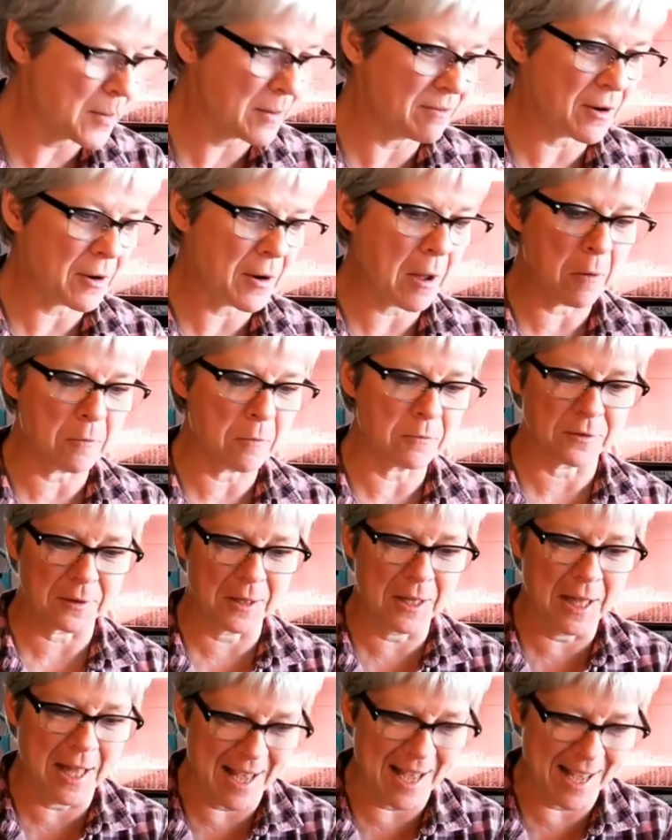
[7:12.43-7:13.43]
been very
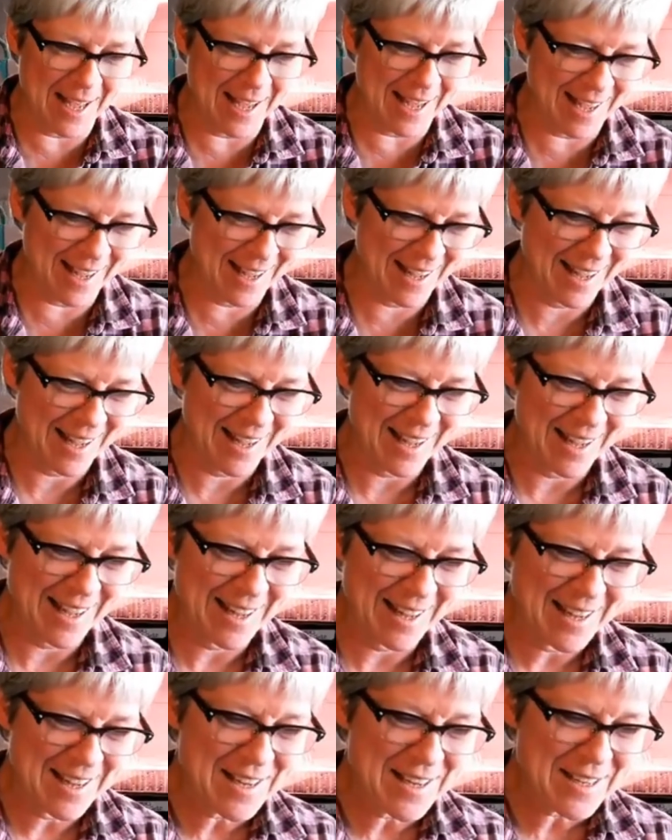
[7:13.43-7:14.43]
helpful.
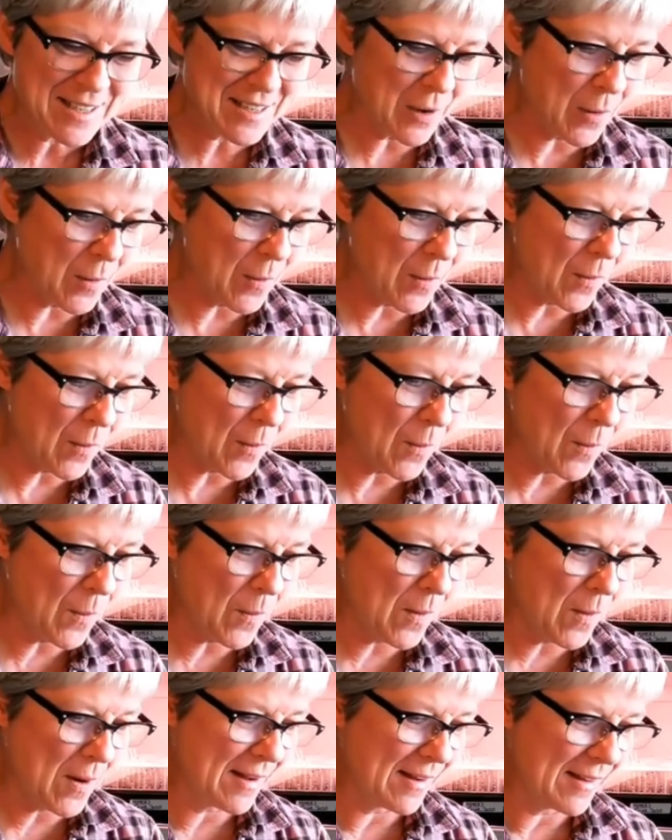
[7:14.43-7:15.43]

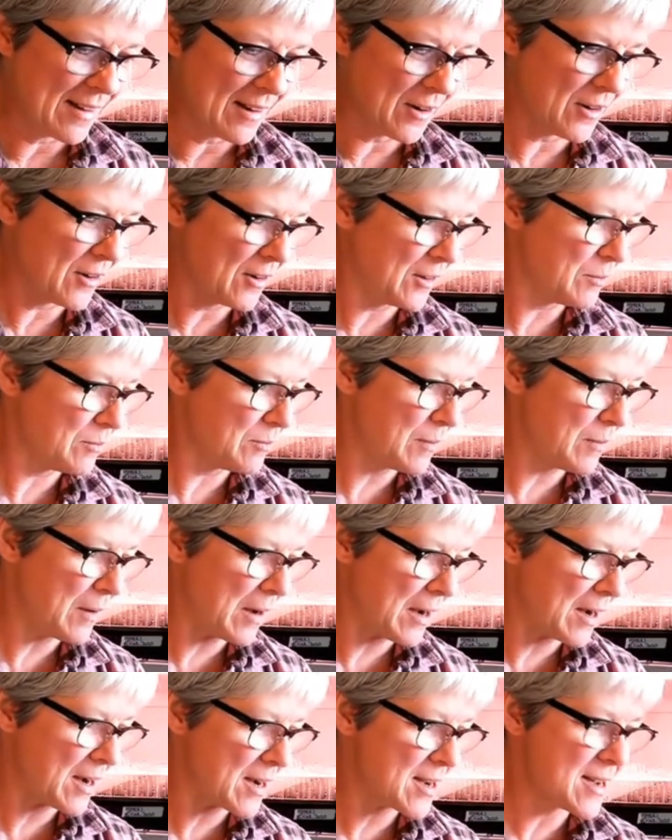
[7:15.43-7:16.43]
So all
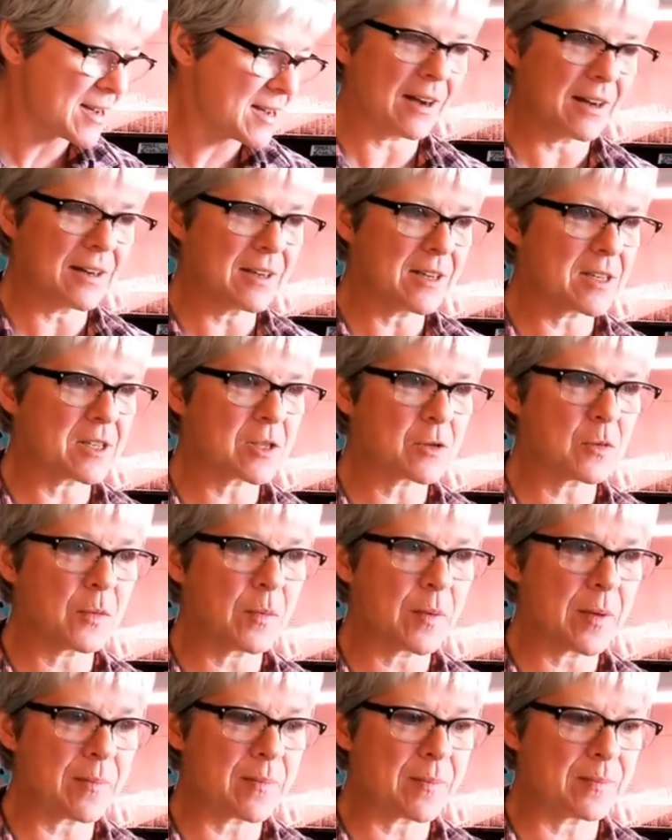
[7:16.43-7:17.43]
my onions will
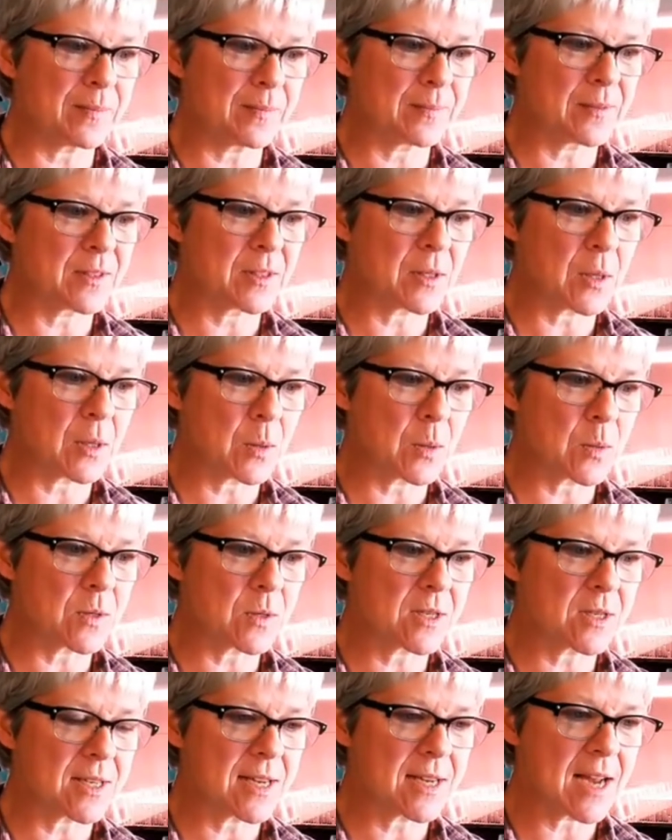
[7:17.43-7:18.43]
be sown
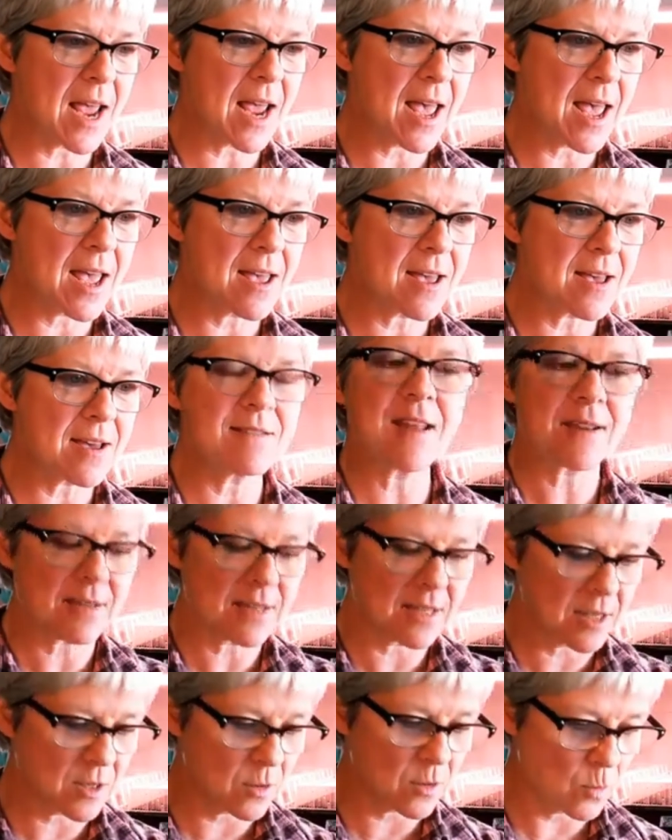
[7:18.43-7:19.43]
today.
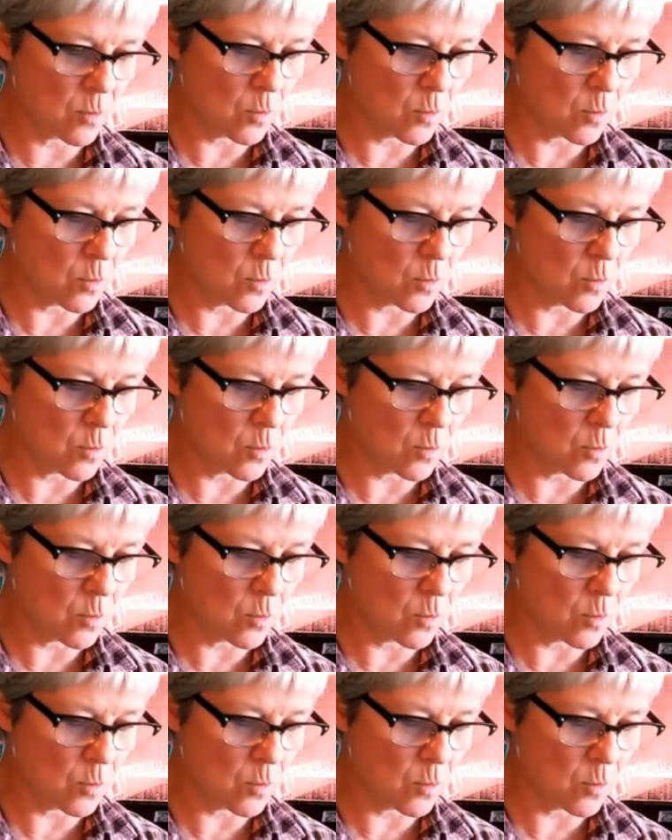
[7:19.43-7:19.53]
Next